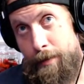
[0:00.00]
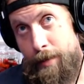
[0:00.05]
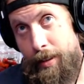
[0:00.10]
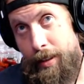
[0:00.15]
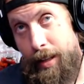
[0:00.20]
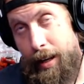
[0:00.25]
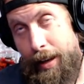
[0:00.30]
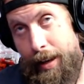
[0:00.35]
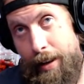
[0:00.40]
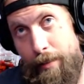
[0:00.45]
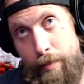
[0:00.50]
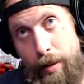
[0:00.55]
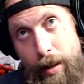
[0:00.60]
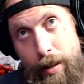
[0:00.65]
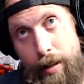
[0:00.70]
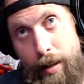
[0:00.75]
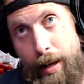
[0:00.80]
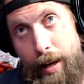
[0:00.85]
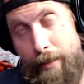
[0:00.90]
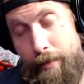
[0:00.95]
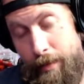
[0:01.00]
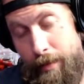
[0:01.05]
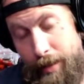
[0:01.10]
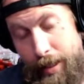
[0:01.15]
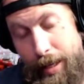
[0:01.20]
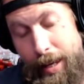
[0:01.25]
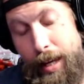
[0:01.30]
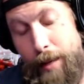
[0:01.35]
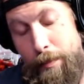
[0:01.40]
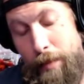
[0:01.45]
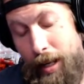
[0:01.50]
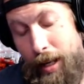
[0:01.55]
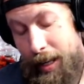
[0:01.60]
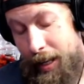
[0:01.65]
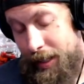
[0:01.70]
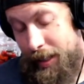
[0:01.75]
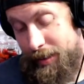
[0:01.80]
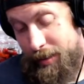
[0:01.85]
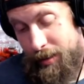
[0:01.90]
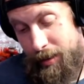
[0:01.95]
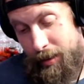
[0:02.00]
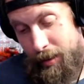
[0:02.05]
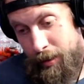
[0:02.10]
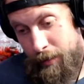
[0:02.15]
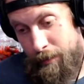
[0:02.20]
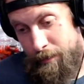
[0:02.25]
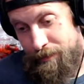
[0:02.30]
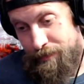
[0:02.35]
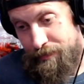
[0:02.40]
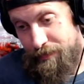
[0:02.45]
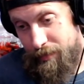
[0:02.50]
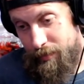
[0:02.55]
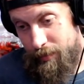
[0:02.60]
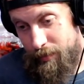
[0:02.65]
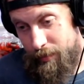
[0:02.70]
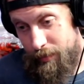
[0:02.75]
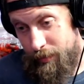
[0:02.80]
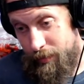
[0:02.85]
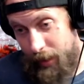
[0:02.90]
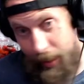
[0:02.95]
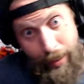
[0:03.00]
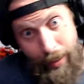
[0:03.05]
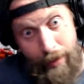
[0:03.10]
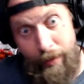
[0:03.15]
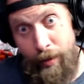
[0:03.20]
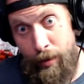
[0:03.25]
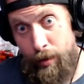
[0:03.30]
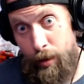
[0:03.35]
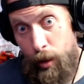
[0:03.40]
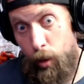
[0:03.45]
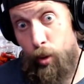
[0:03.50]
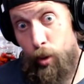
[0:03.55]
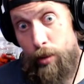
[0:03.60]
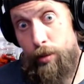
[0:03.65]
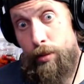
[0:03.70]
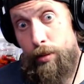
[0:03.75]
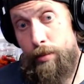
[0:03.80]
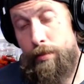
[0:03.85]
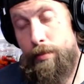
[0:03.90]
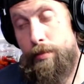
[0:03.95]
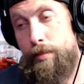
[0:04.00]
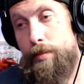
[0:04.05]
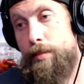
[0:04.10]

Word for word: that I have I've had my eyes on, and they're local.